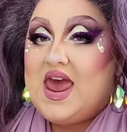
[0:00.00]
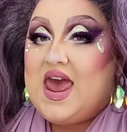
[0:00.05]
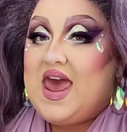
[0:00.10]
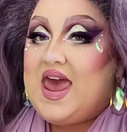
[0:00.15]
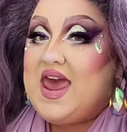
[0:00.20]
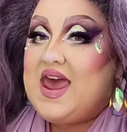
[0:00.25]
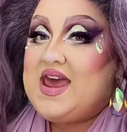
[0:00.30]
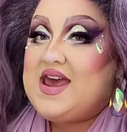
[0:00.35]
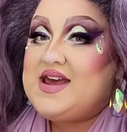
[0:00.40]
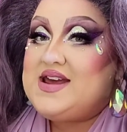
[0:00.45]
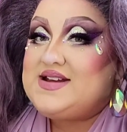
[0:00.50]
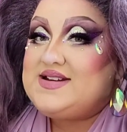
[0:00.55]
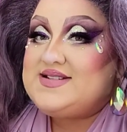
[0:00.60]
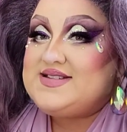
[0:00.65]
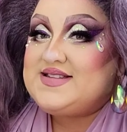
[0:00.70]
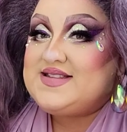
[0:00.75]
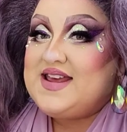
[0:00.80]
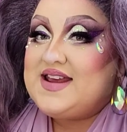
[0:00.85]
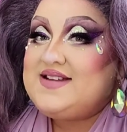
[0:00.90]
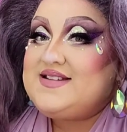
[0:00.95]
And
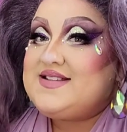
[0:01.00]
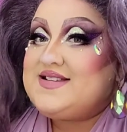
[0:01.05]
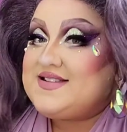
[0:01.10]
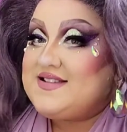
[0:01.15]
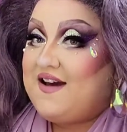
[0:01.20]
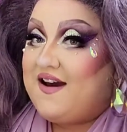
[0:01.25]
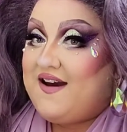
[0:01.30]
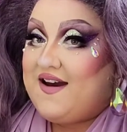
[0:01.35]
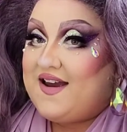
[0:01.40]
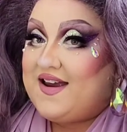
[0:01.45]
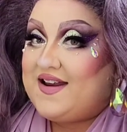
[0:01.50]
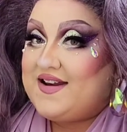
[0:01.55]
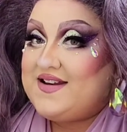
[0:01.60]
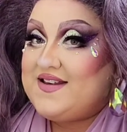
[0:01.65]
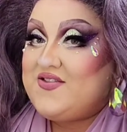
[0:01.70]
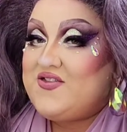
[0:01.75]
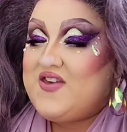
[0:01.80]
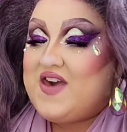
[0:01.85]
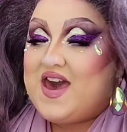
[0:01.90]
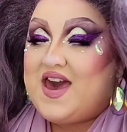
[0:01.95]
they
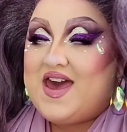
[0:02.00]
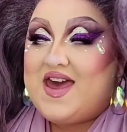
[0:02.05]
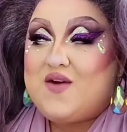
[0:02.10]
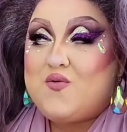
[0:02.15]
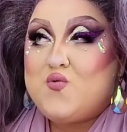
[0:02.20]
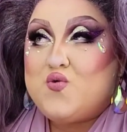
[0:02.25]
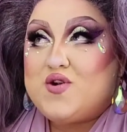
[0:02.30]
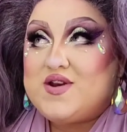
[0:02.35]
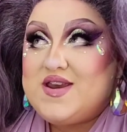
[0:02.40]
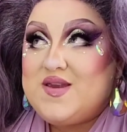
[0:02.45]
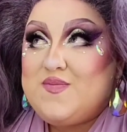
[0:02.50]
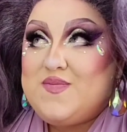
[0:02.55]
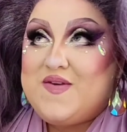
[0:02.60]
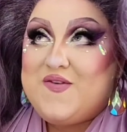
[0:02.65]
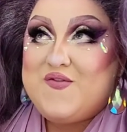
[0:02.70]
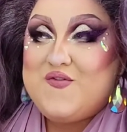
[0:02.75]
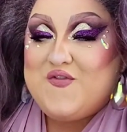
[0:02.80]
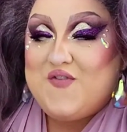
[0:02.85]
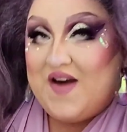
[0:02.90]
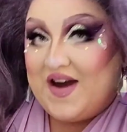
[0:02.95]
decide that wouldn't it be
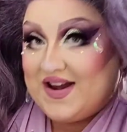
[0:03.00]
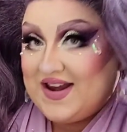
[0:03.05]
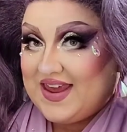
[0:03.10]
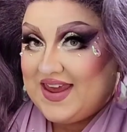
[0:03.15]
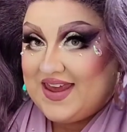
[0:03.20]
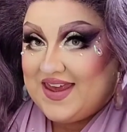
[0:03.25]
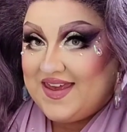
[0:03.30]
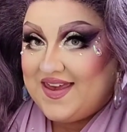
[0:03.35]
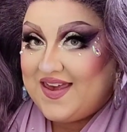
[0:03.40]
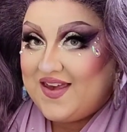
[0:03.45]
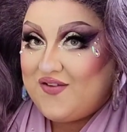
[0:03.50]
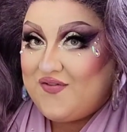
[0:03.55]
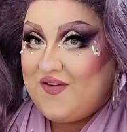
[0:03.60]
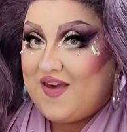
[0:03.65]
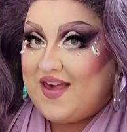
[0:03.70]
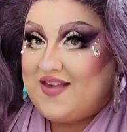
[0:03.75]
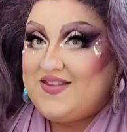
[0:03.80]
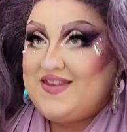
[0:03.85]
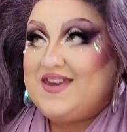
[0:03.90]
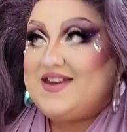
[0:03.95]
funny if
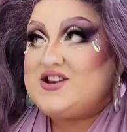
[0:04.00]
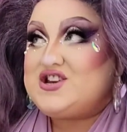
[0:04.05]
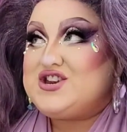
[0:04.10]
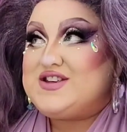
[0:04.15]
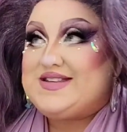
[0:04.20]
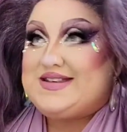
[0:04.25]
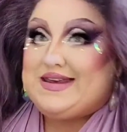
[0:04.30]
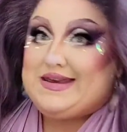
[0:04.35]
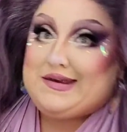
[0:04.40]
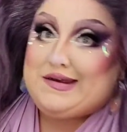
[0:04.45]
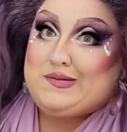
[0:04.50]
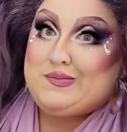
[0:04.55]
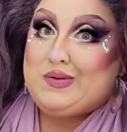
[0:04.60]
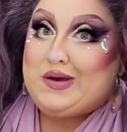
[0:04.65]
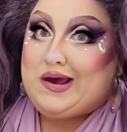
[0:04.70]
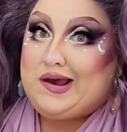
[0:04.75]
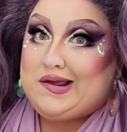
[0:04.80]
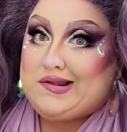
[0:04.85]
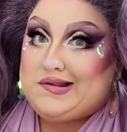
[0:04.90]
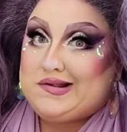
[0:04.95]
Elliott just hid
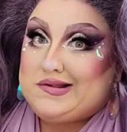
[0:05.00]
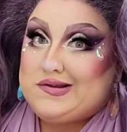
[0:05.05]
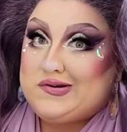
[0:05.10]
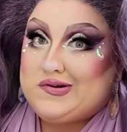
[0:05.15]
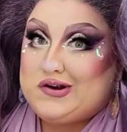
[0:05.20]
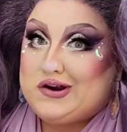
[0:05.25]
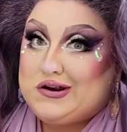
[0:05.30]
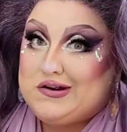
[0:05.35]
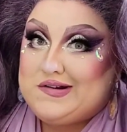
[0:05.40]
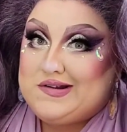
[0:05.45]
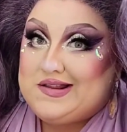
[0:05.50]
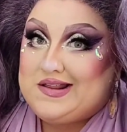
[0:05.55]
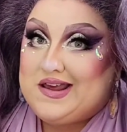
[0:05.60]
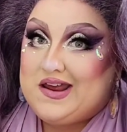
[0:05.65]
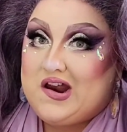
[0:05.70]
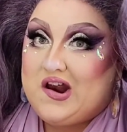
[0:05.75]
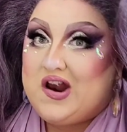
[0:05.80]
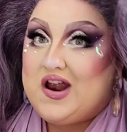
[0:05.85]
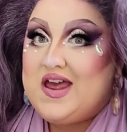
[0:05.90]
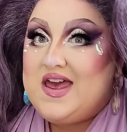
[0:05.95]
behind the little curtain
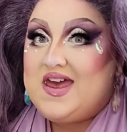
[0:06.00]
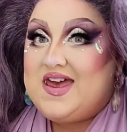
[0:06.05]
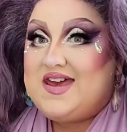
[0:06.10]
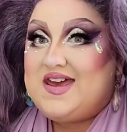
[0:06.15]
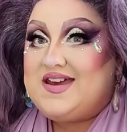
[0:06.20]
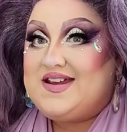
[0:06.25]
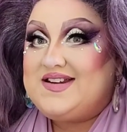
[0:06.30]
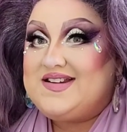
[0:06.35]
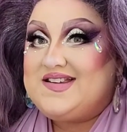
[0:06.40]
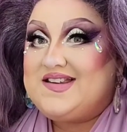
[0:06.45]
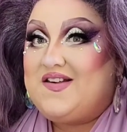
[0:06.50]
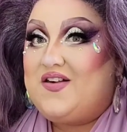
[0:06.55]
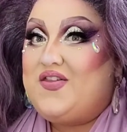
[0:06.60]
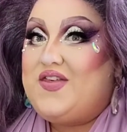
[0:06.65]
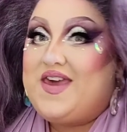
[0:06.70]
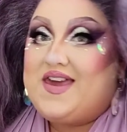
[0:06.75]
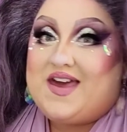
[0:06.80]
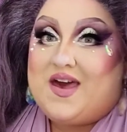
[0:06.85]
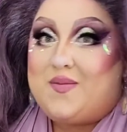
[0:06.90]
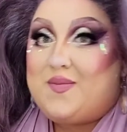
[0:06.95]
there until
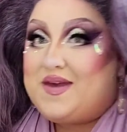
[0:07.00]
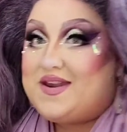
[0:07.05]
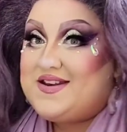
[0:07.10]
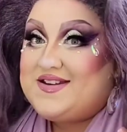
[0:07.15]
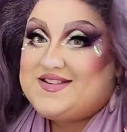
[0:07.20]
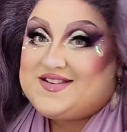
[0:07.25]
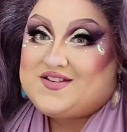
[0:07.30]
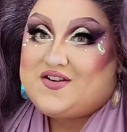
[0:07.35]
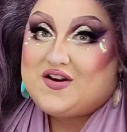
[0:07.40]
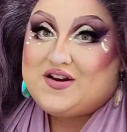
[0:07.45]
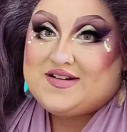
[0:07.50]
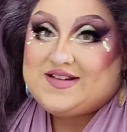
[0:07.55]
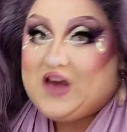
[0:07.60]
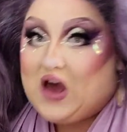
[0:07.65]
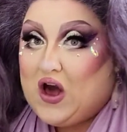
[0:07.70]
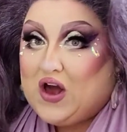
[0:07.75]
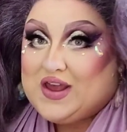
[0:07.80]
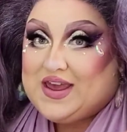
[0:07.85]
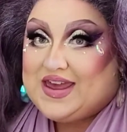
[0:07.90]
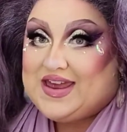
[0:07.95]
they come in and start
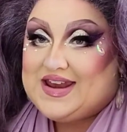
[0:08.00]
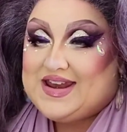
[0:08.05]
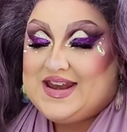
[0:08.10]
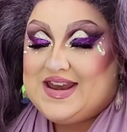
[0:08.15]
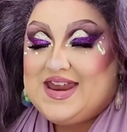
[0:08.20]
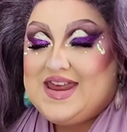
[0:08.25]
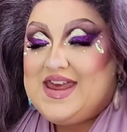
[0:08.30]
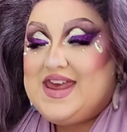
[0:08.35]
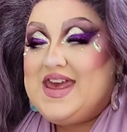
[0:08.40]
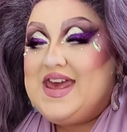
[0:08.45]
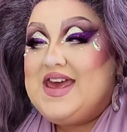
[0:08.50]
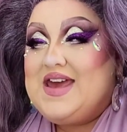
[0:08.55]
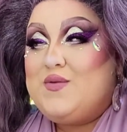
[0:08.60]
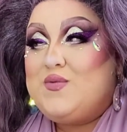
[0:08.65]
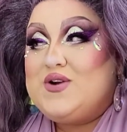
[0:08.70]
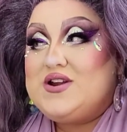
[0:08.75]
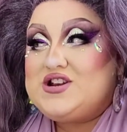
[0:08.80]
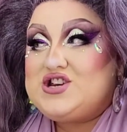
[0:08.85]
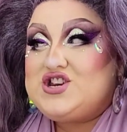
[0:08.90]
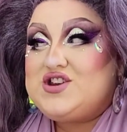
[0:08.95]
talking,
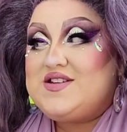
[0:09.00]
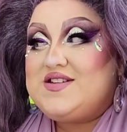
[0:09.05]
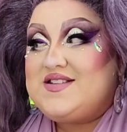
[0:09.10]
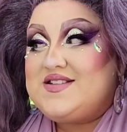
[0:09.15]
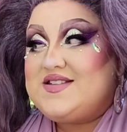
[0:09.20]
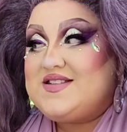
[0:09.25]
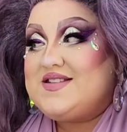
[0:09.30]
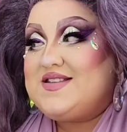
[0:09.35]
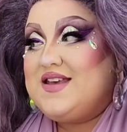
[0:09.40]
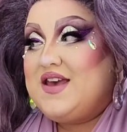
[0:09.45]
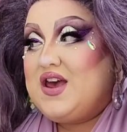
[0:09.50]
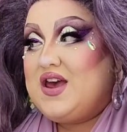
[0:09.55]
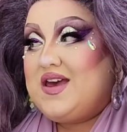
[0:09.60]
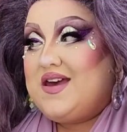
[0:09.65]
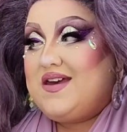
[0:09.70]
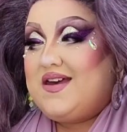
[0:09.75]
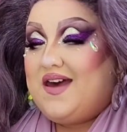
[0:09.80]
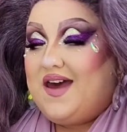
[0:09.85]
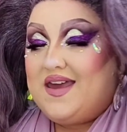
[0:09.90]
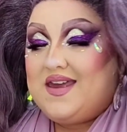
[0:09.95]
which is,
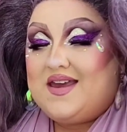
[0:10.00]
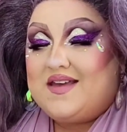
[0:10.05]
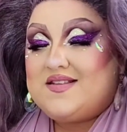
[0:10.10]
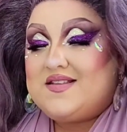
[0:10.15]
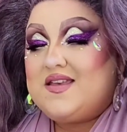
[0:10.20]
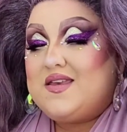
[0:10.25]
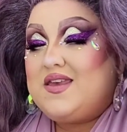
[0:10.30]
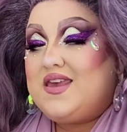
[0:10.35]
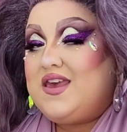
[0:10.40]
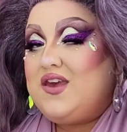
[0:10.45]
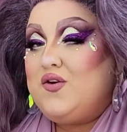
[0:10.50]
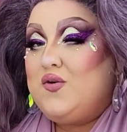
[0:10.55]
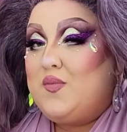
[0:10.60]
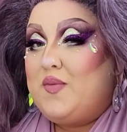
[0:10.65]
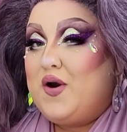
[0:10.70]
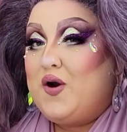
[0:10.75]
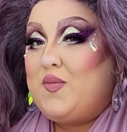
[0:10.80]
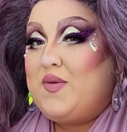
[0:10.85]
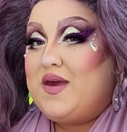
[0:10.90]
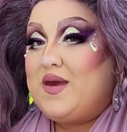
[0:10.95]
I guess, a cute
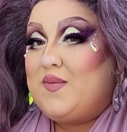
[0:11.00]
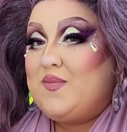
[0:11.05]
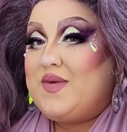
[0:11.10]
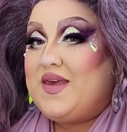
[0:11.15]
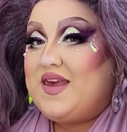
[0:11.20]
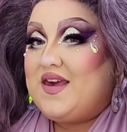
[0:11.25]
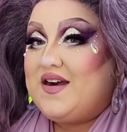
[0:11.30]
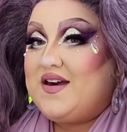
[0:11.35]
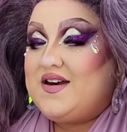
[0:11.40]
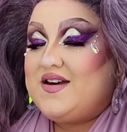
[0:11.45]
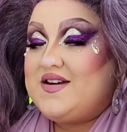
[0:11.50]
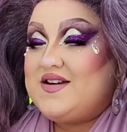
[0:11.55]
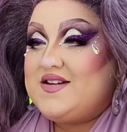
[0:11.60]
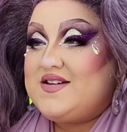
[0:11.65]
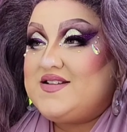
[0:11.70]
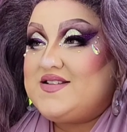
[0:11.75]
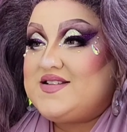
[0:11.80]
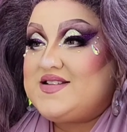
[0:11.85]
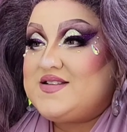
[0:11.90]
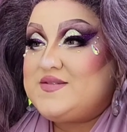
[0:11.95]
moment
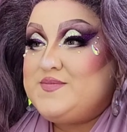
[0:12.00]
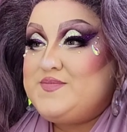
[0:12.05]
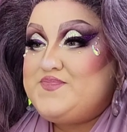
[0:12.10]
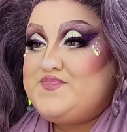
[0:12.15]
because